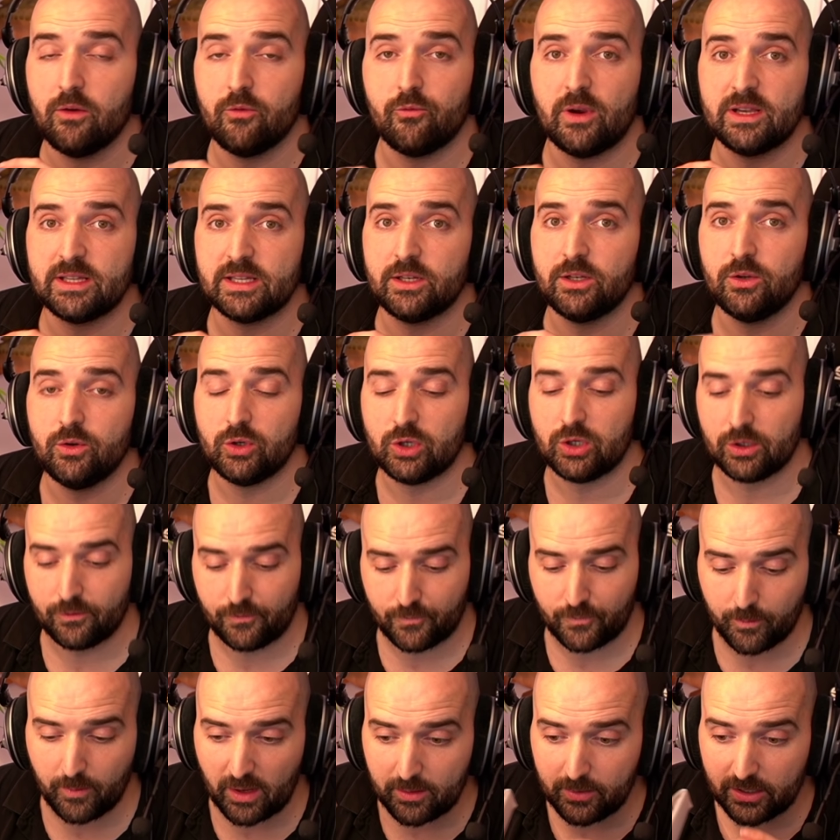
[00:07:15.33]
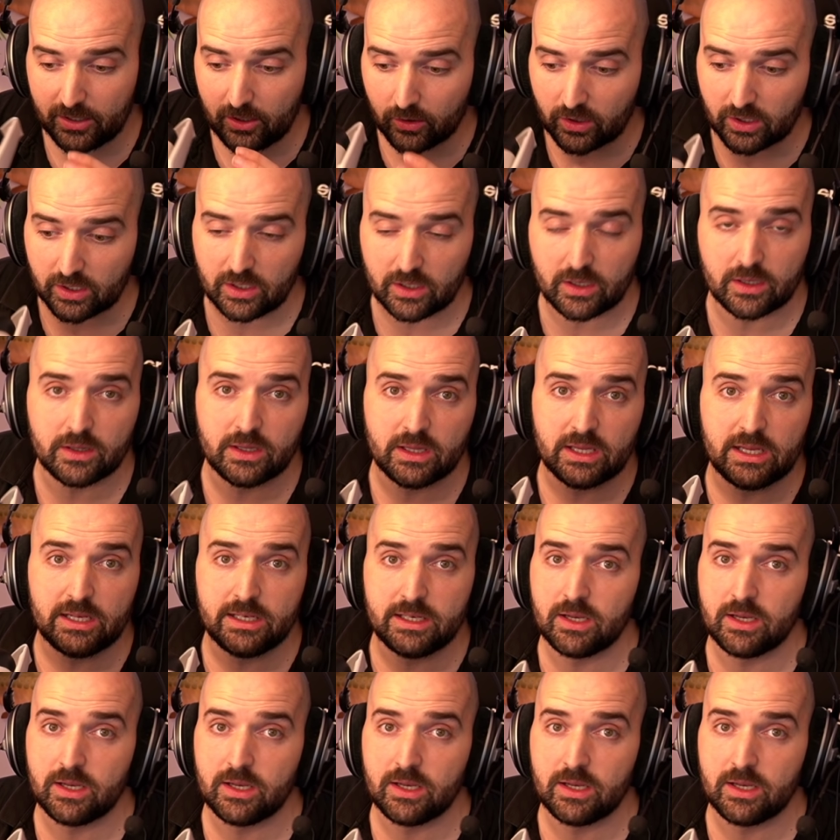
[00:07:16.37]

resolution for maybe looking at the